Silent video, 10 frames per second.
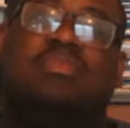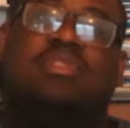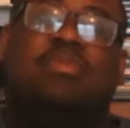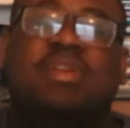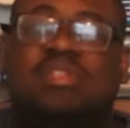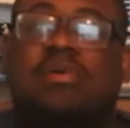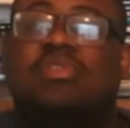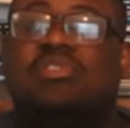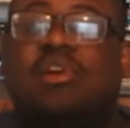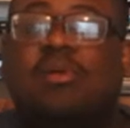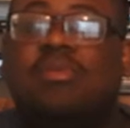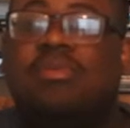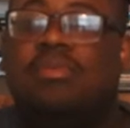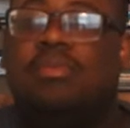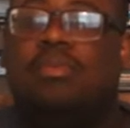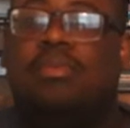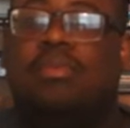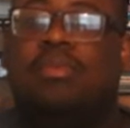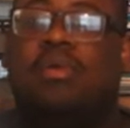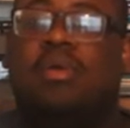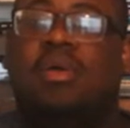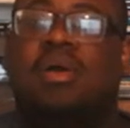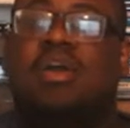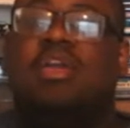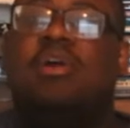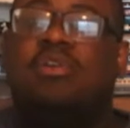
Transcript: to be so determined, he